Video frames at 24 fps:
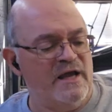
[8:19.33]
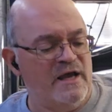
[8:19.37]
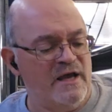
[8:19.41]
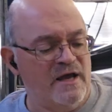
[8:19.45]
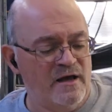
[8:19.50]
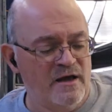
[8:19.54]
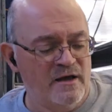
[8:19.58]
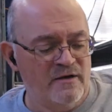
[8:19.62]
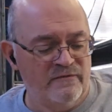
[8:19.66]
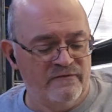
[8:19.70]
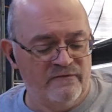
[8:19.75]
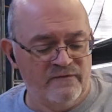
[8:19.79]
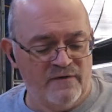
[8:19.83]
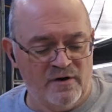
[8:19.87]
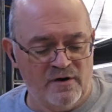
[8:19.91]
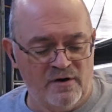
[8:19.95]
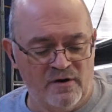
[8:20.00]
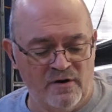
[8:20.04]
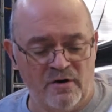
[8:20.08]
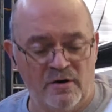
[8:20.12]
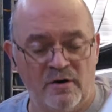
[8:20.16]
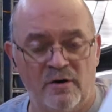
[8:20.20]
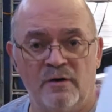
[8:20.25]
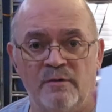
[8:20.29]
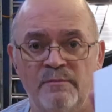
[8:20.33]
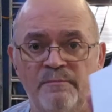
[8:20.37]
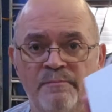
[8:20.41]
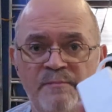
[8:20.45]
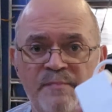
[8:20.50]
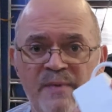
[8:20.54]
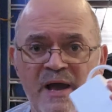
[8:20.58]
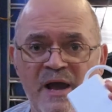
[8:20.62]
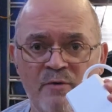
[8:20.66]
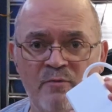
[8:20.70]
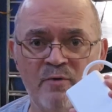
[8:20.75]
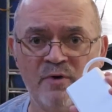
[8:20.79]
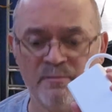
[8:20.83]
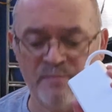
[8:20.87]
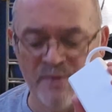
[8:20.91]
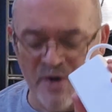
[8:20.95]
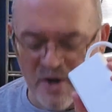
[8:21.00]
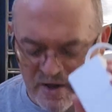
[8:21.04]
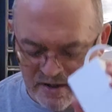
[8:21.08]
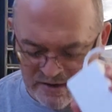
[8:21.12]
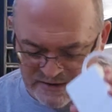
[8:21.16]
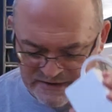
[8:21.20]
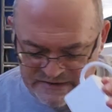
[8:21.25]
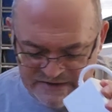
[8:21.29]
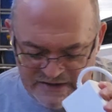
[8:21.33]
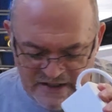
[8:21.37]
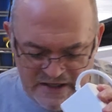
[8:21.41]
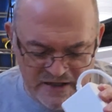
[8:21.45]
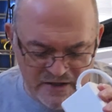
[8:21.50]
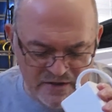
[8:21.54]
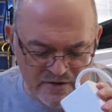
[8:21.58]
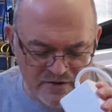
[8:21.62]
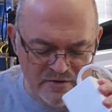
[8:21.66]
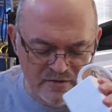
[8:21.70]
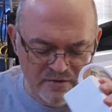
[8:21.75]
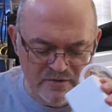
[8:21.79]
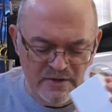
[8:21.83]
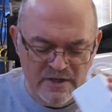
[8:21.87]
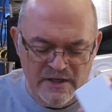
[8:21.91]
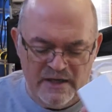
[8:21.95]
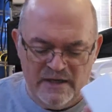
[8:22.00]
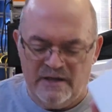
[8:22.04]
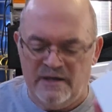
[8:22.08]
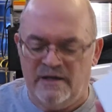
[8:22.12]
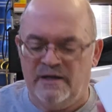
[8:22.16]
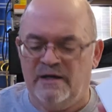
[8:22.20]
have our power box here,